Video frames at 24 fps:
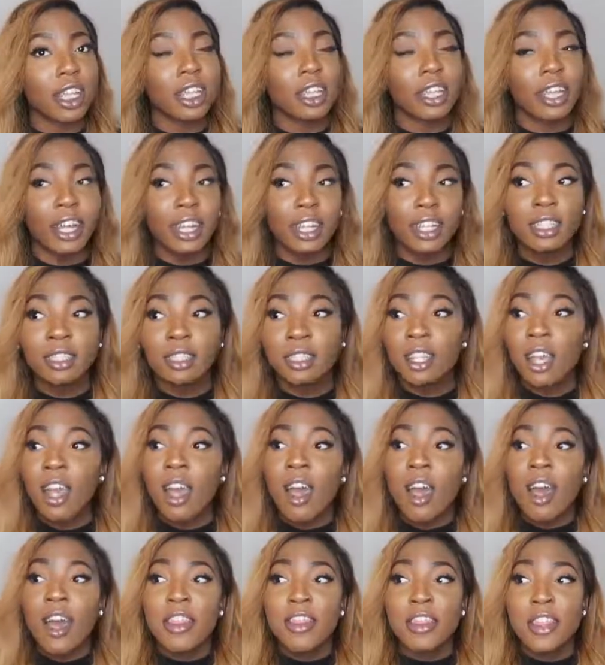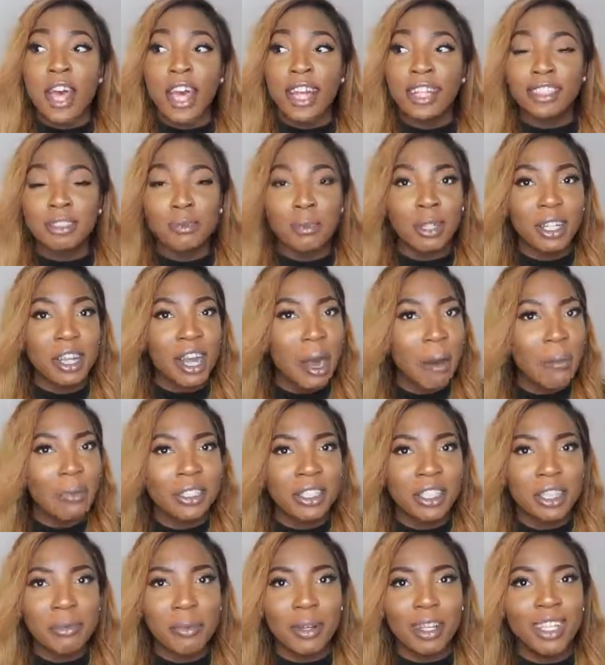that likes, that's been
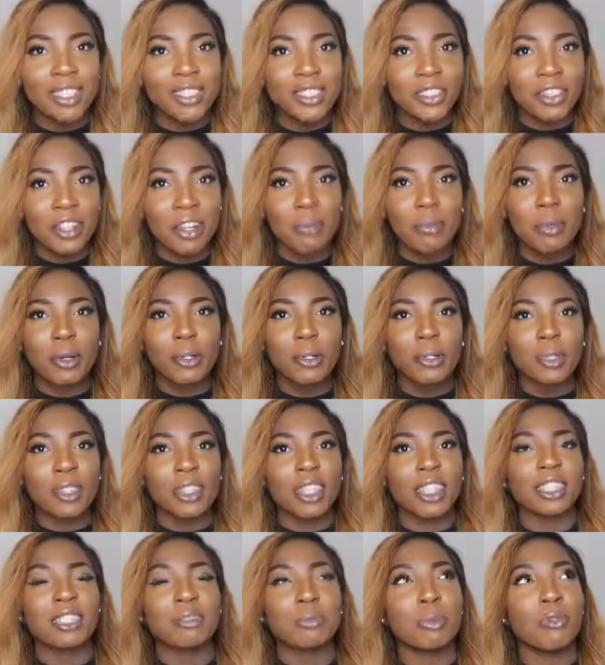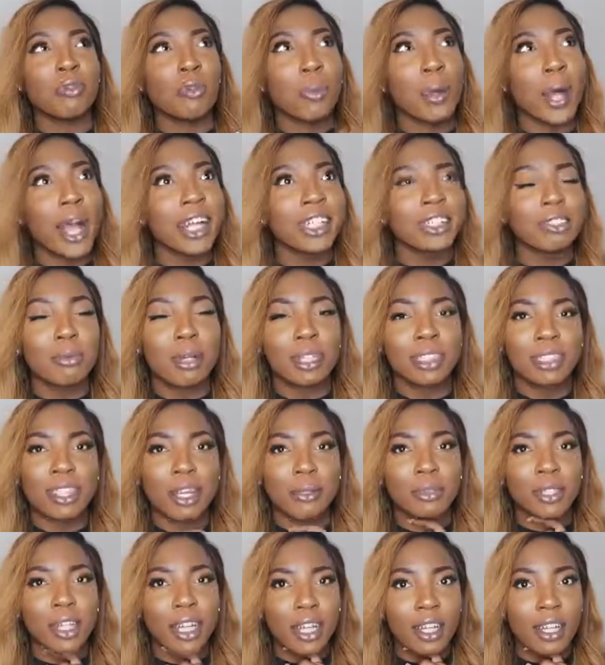commenting on my Instagram posts, that's been replying to my
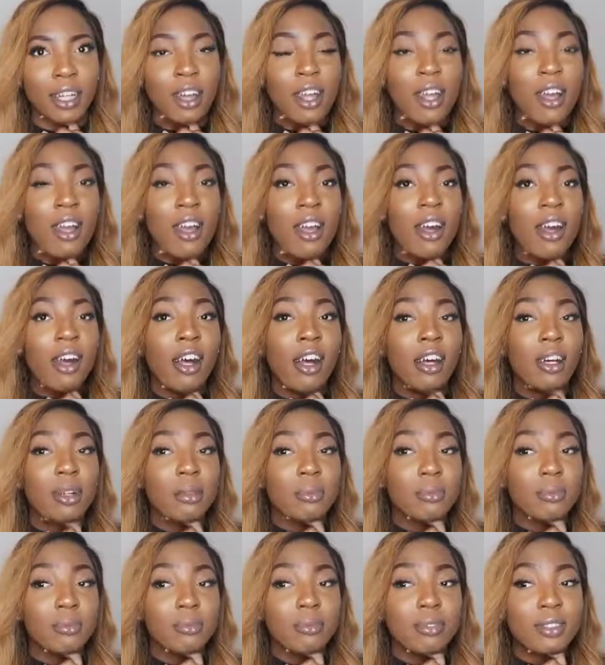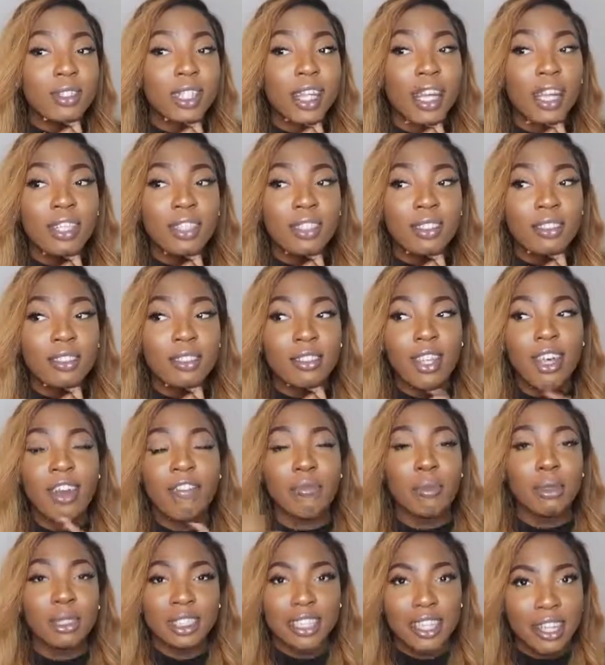Snapchat, like
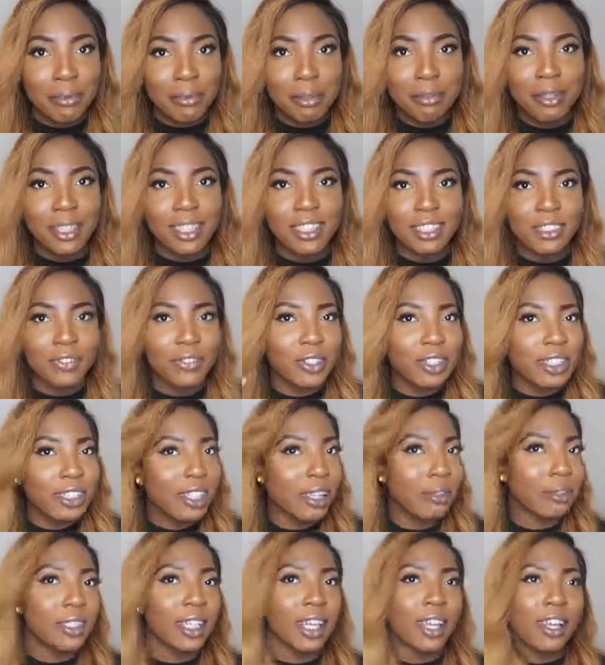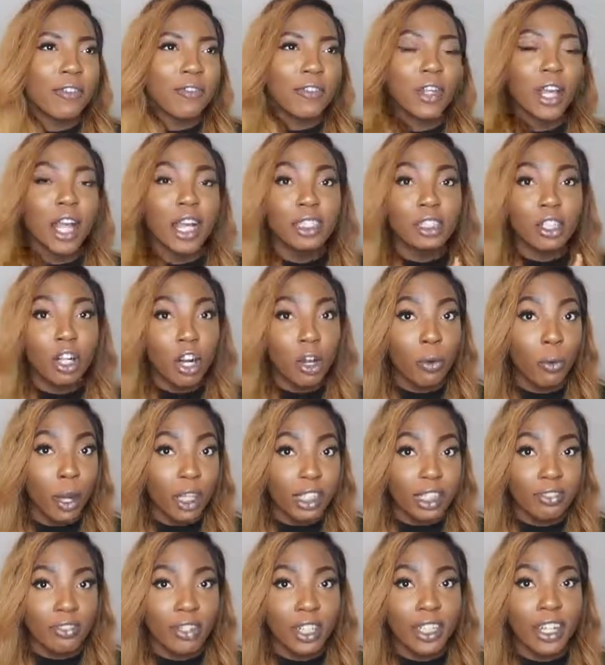have been DMing me and stuff on Snapchat. If you guys are
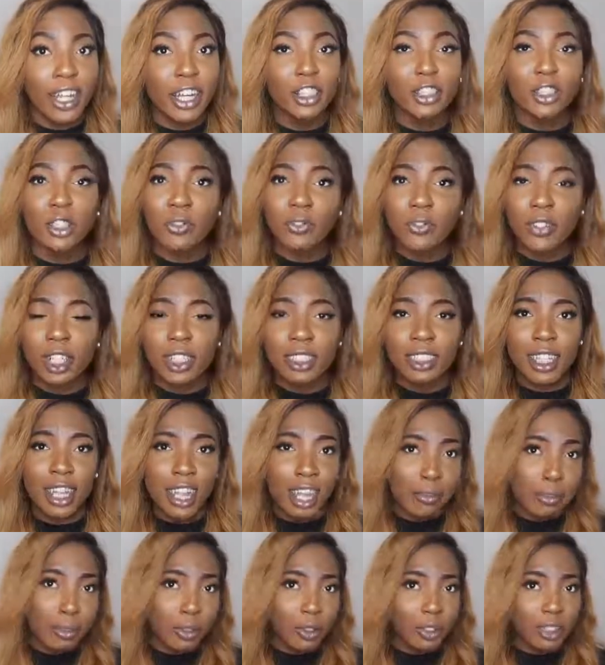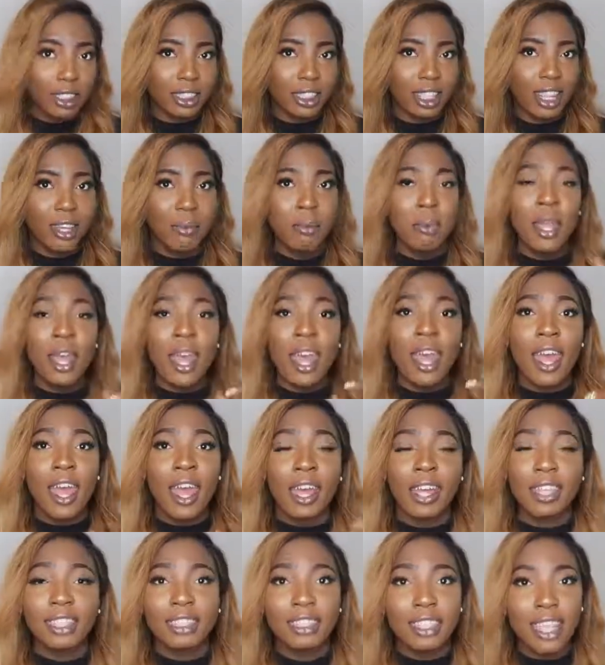watching right now, don't forget to add me on Snap,
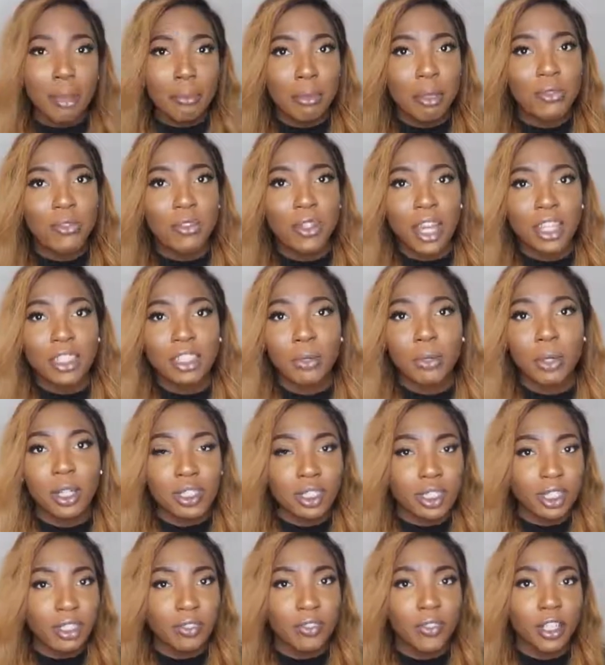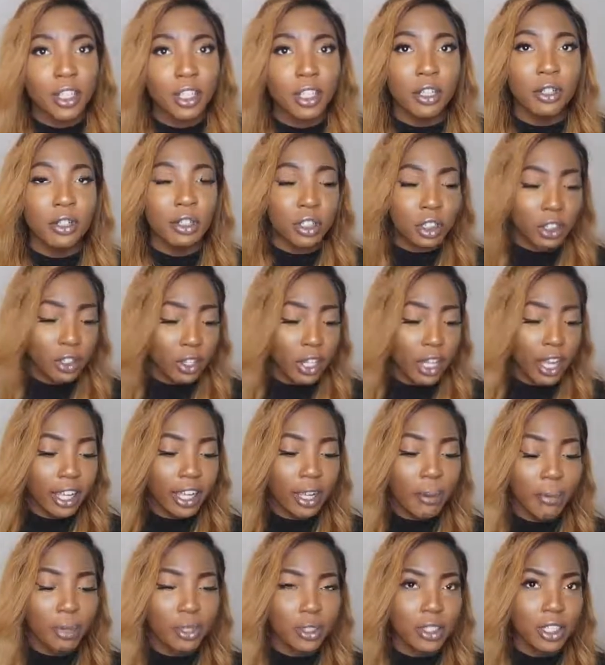and snap me if you guys are watching this video so that I
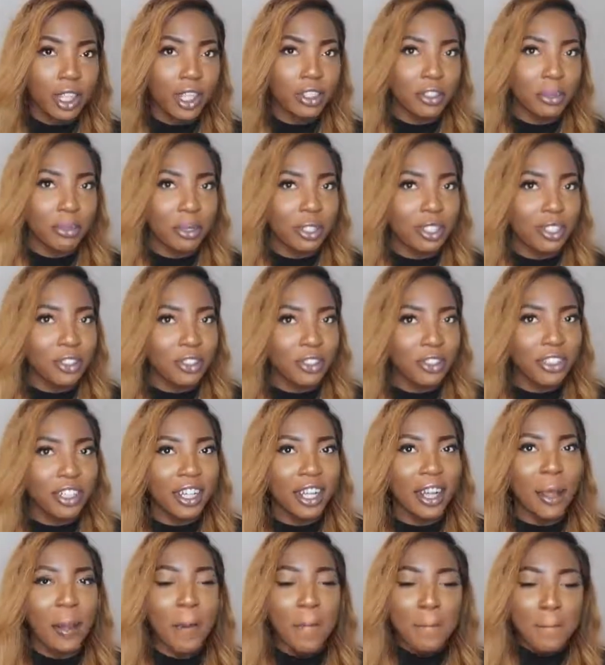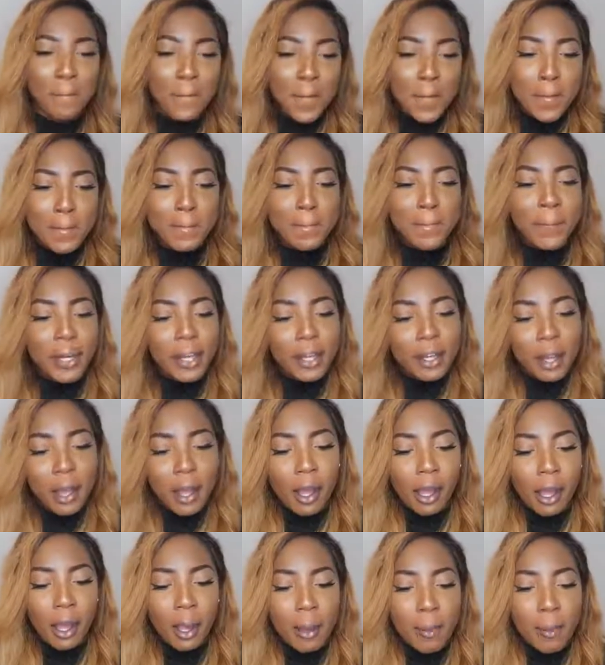can put you guys on my story. But